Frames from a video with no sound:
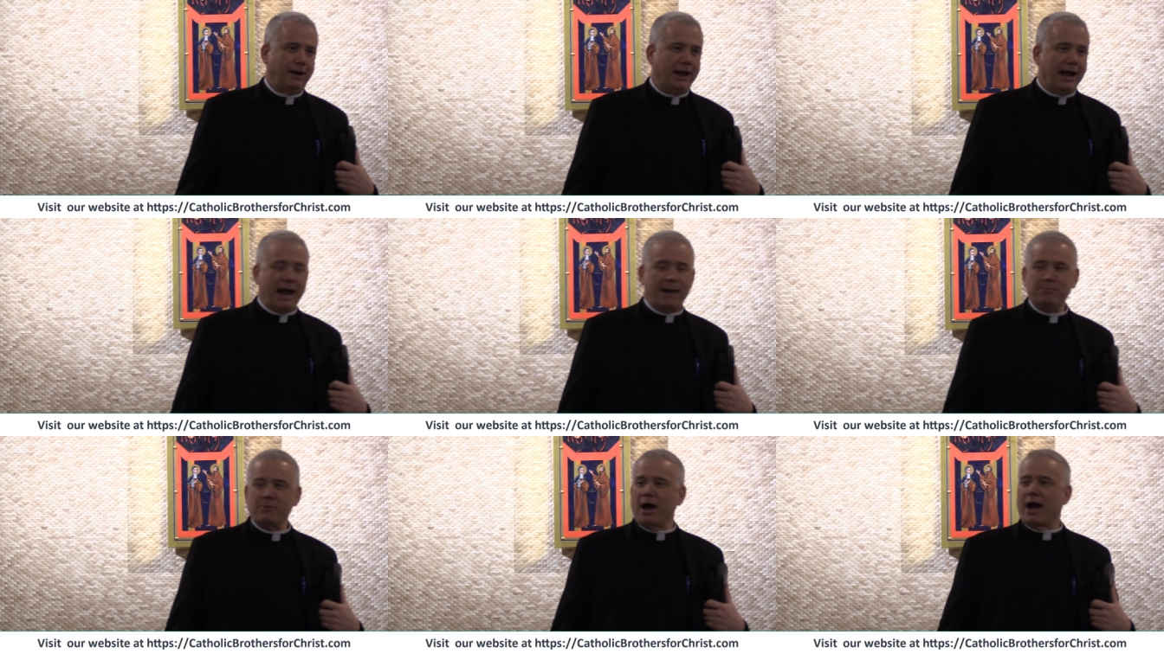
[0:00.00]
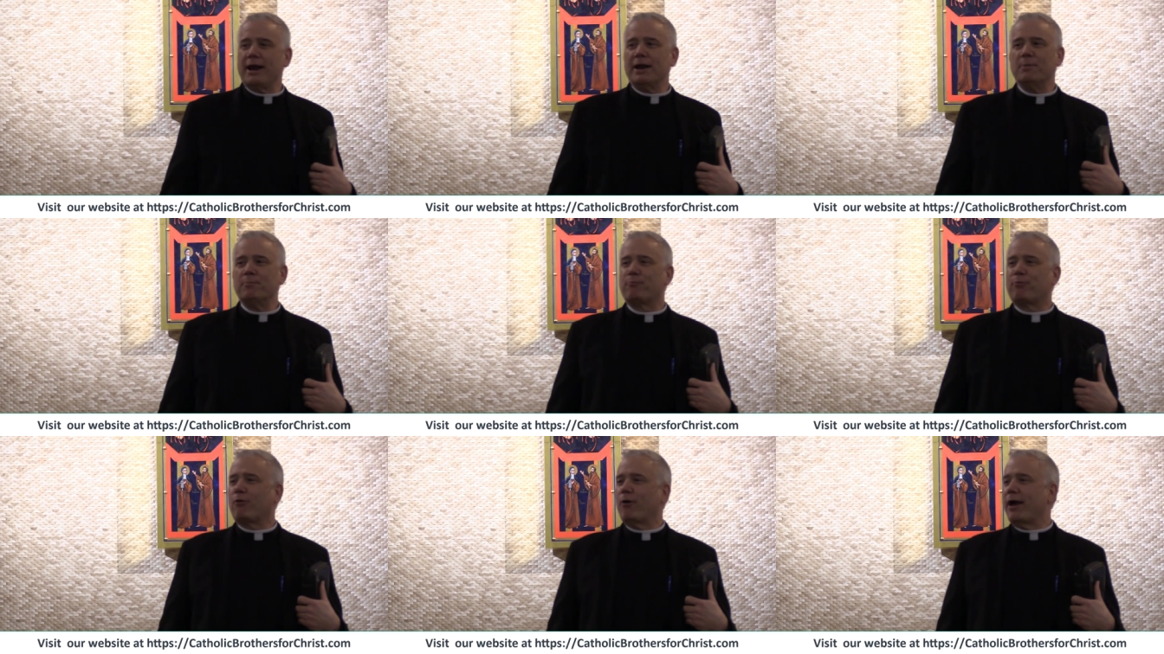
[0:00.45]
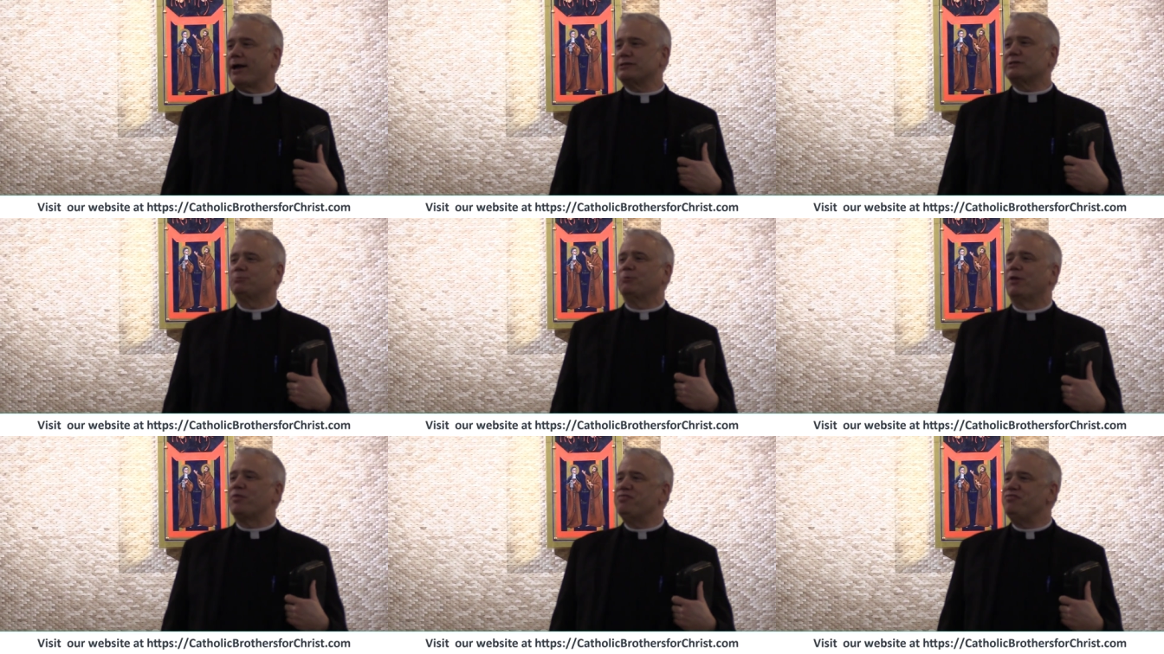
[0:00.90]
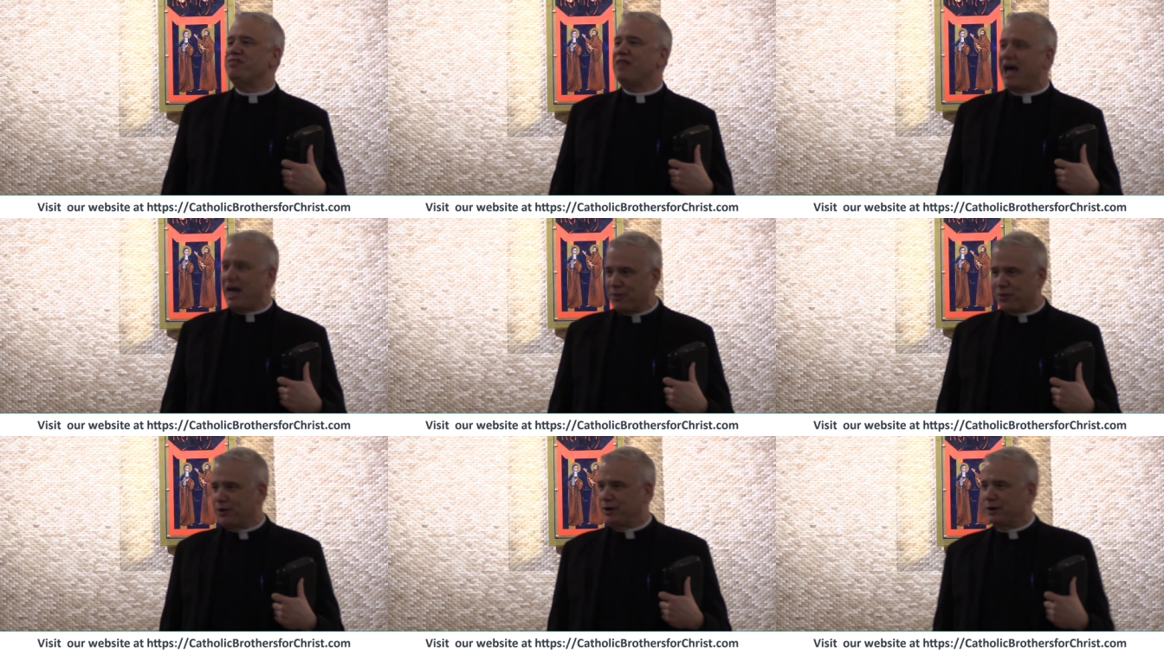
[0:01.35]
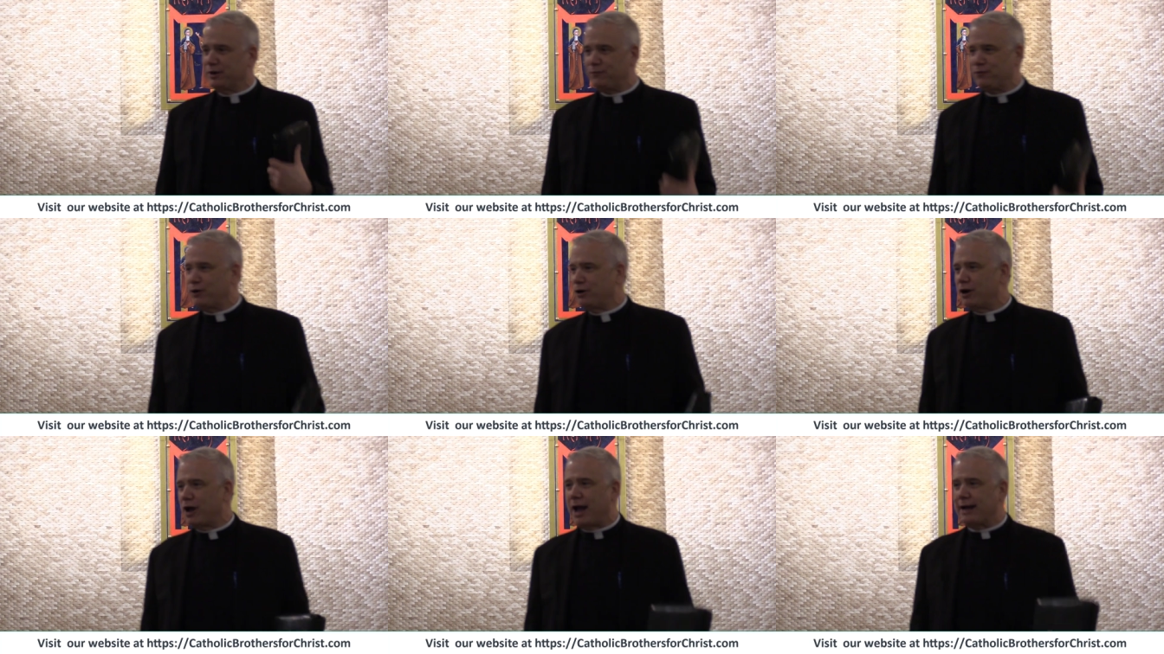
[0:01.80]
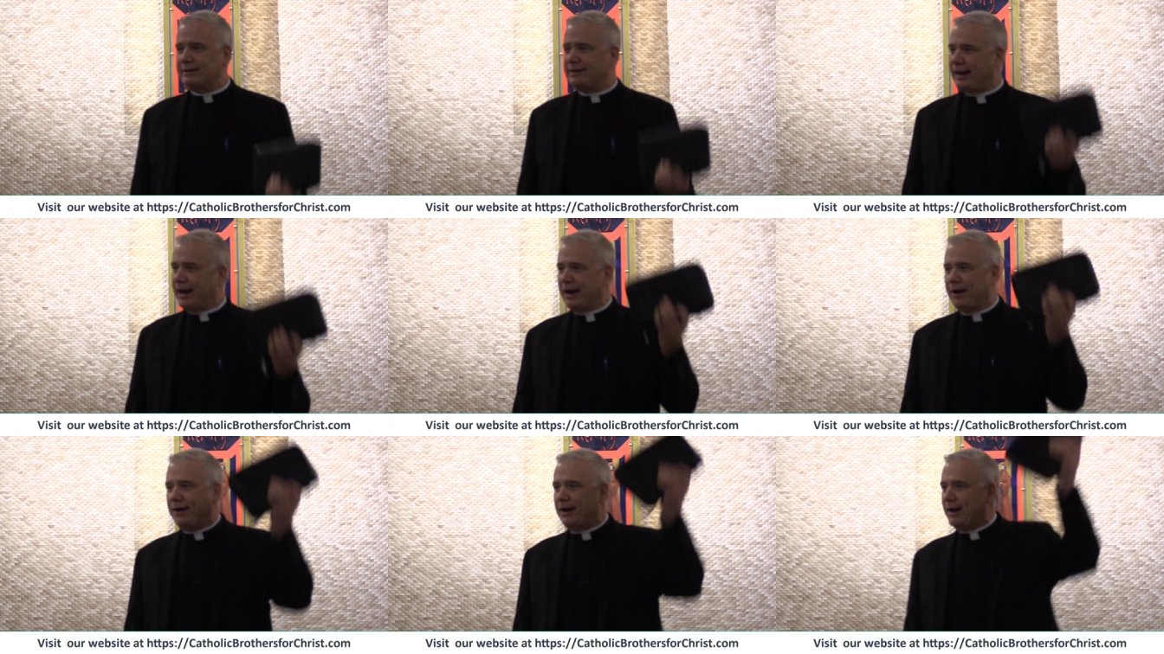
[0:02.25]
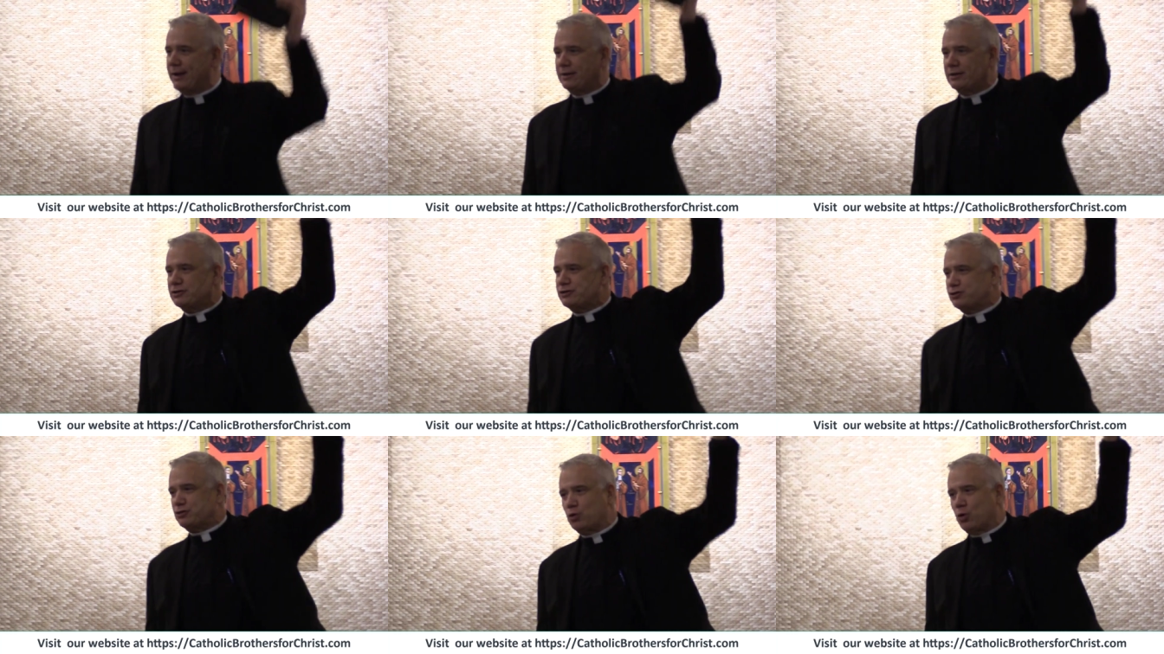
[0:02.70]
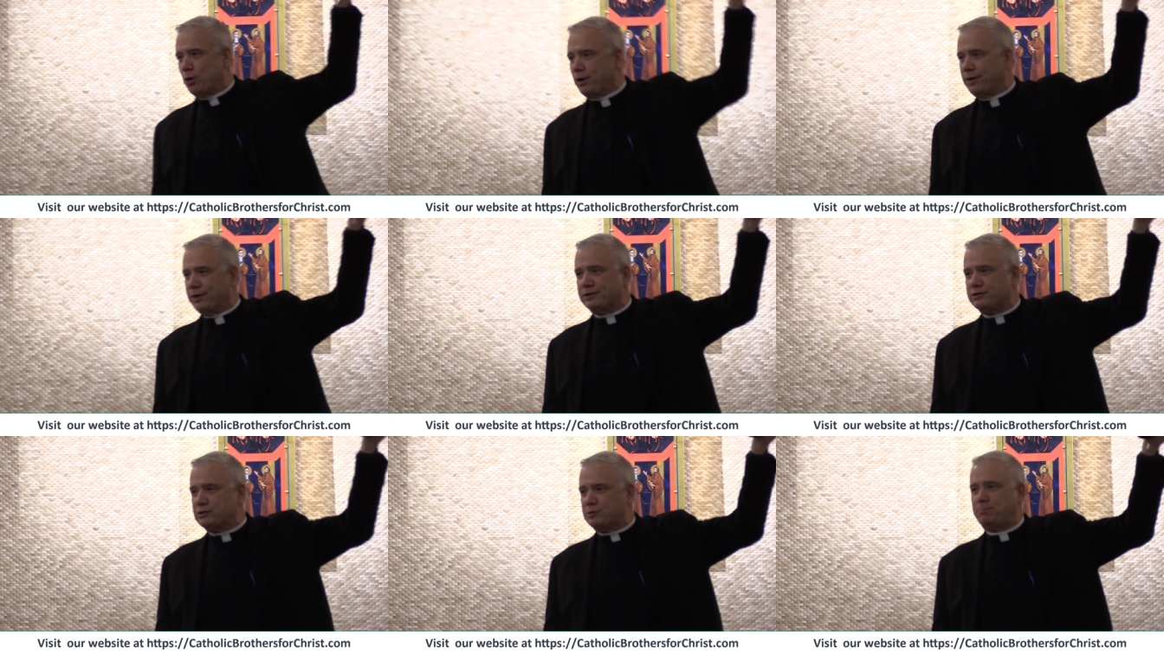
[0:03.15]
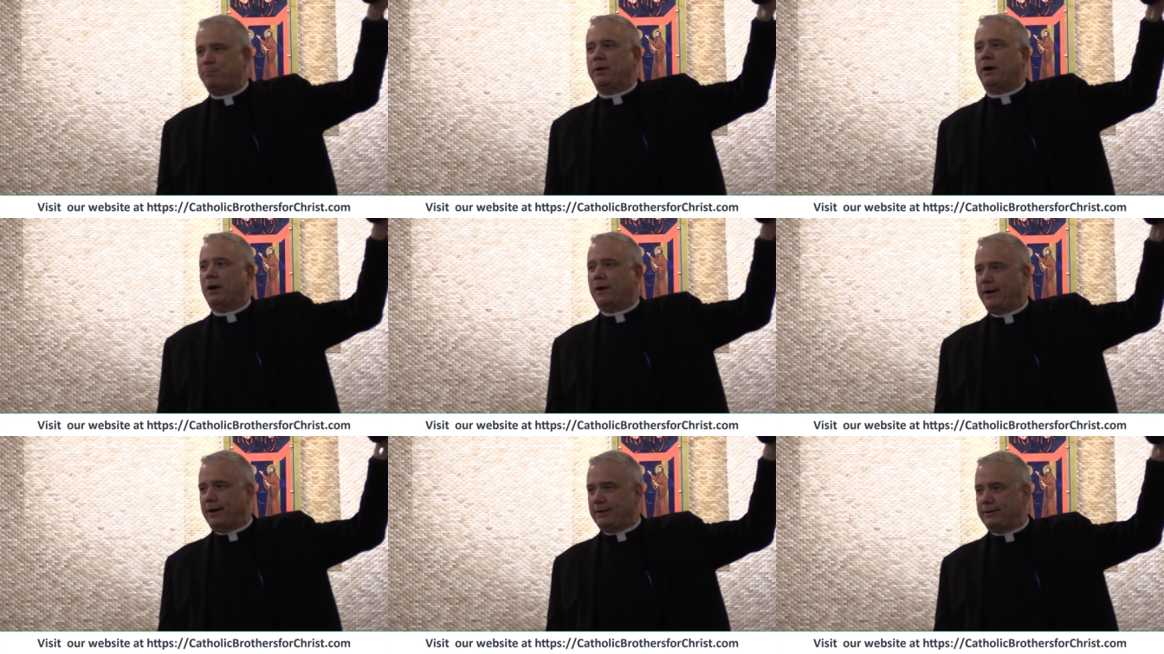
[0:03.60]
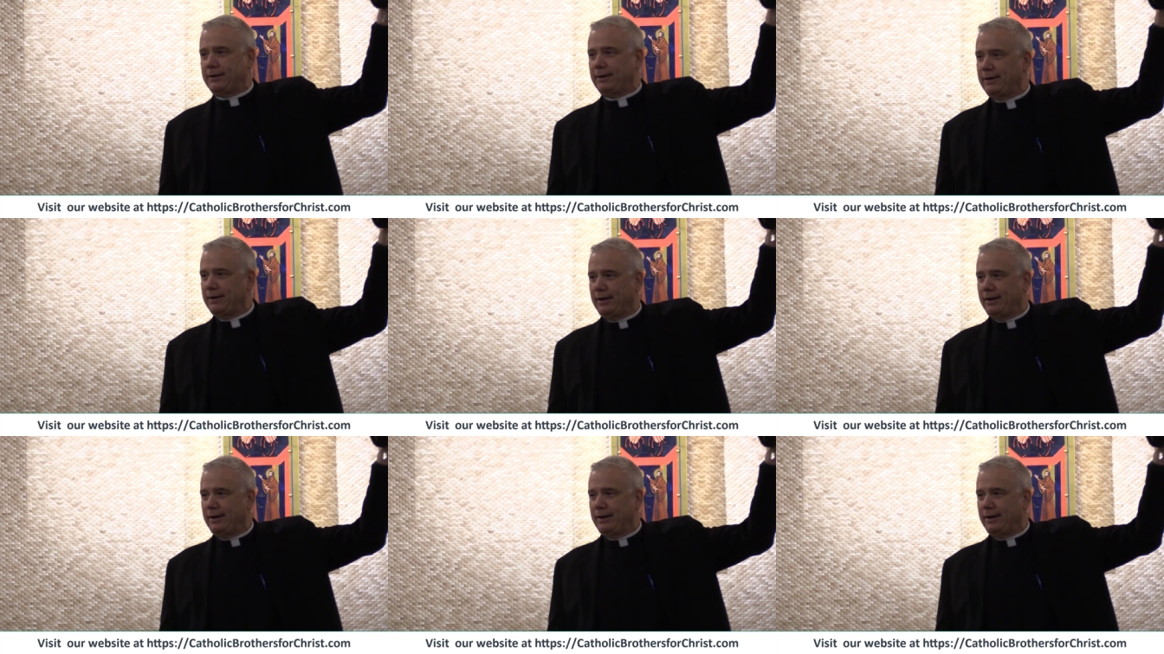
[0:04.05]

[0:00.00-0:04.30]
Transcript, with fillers: I'm not impressed with nothing if you're not carrying the sword of the Spirit